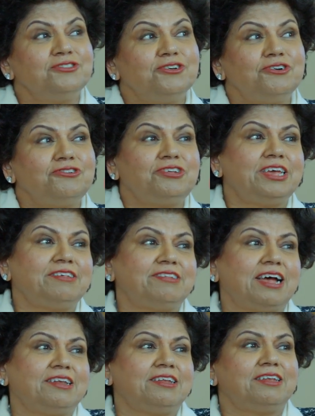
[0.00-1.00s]
so she
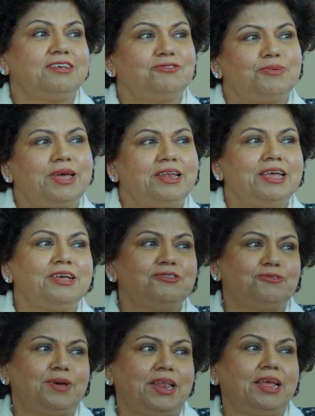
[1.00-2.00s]
started a
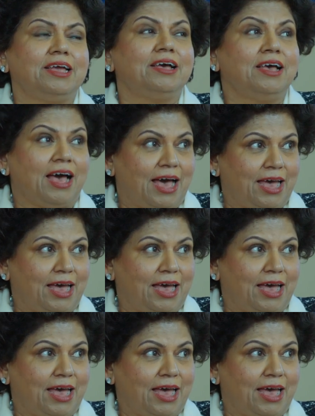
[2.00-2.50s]
sweating.